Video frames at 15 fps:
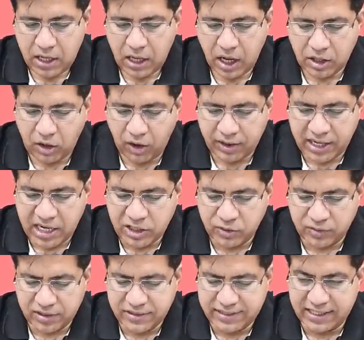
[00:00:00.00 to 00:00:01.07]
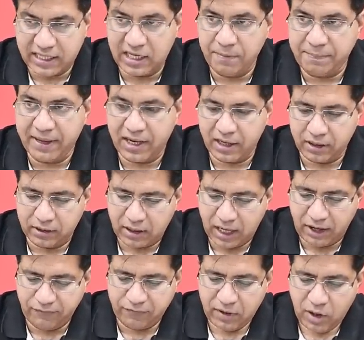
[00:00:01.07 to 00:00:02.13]
According to the second
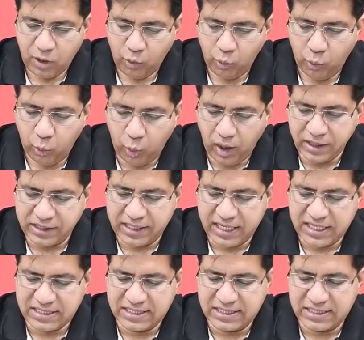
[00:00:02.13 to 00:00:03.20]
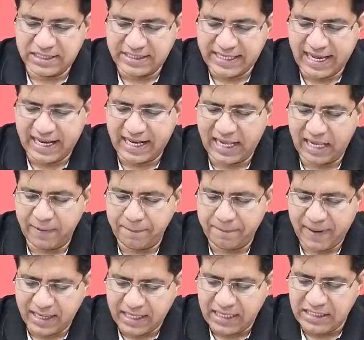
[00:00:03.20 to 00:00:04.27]
paragraph, what is Stella
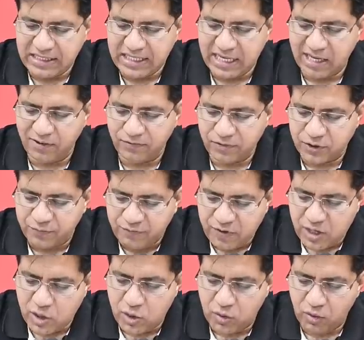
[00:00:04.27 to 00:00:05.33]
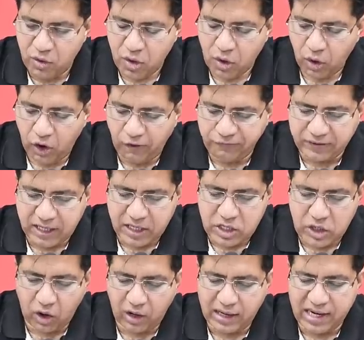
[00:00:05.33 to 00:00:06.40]
Pachidi's view of the
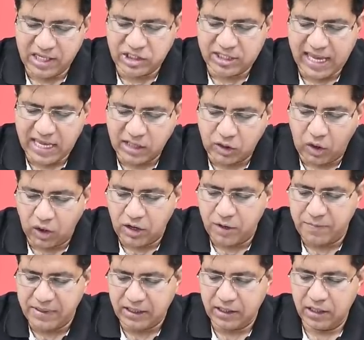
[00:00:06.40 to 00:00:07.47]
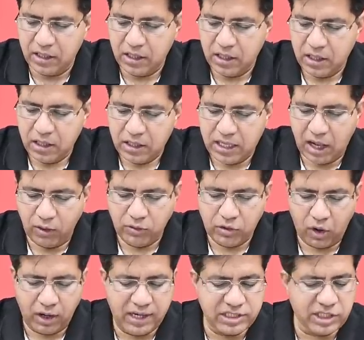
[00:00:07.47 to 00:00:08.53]
knowledge economy? Now,
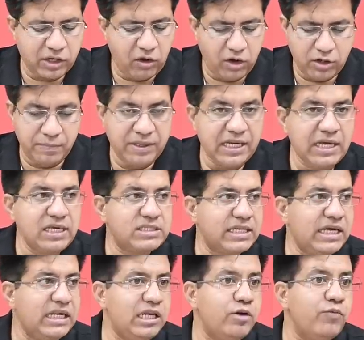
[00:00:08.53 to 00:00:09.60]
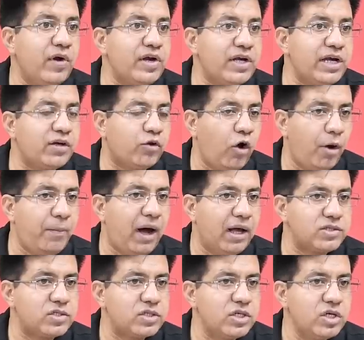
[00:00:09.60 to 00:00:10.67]
knowledge economy is in inverted
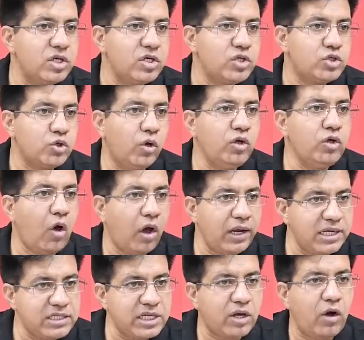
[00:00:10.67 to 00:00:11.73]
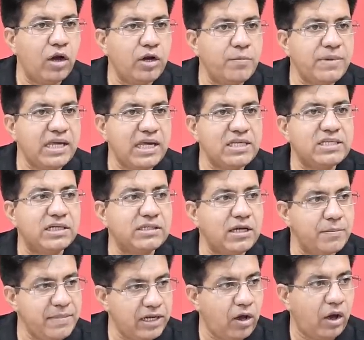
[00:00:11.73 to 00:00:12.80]
commas. So, knowledge economy is a
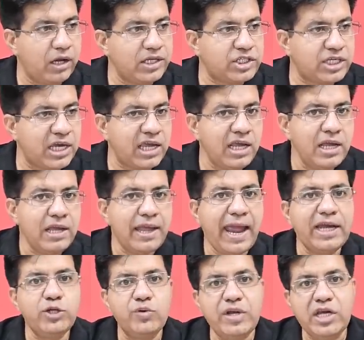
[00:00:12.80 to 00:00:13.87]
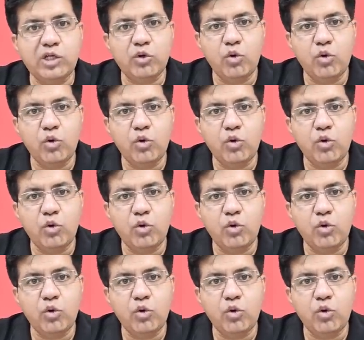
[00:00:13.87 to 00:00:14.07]
terminology and you need to